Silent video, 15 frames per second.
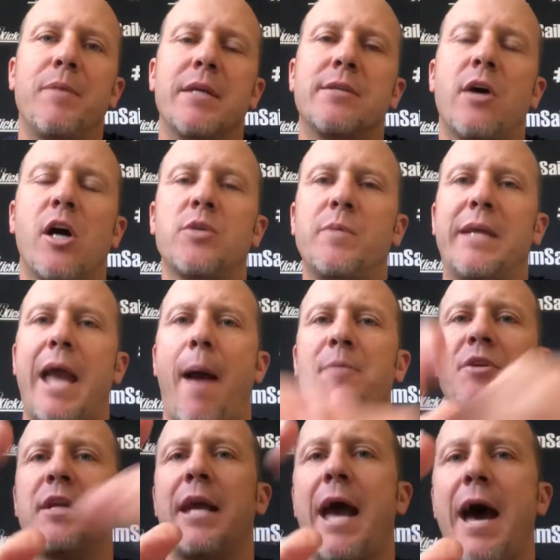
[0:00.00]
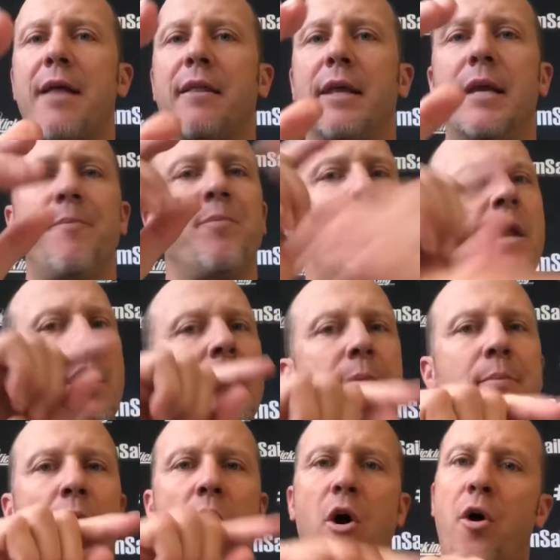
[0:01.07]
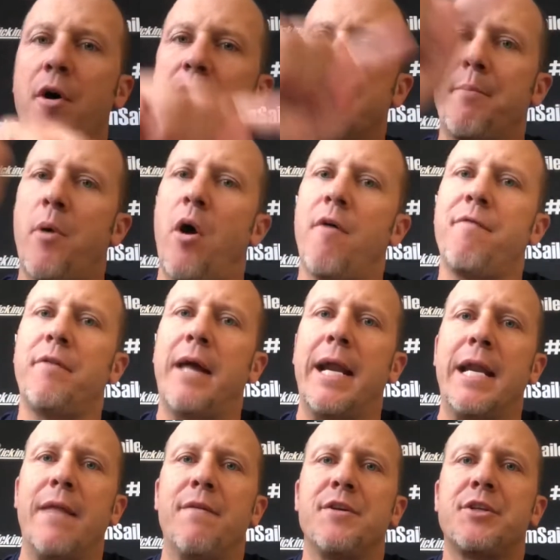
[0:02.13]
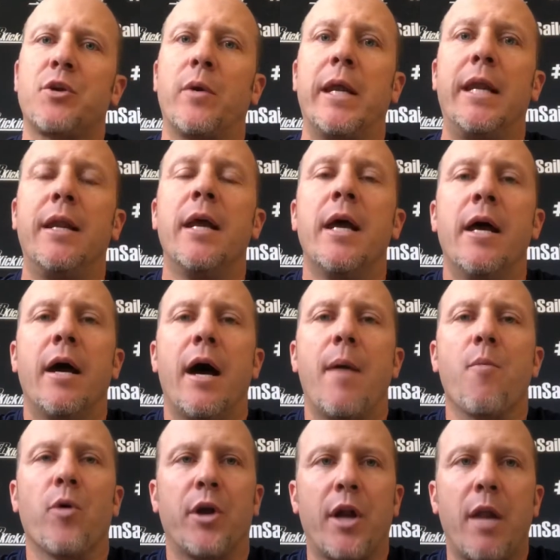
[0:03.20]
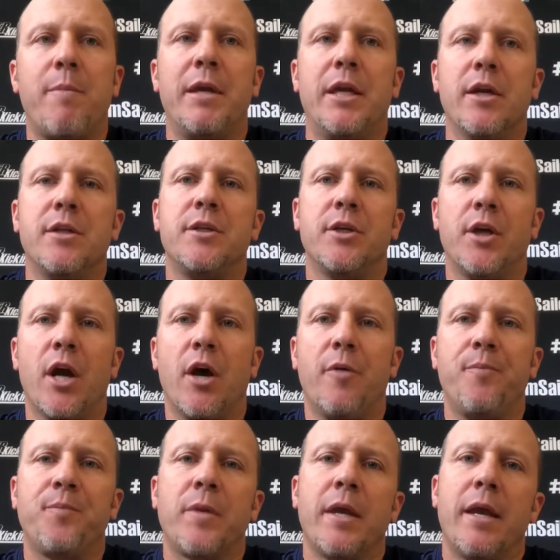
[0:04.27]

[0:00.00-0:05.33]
As long as we capture the athlete, the ball, and the ball flight in the screen, we're going to be good to go.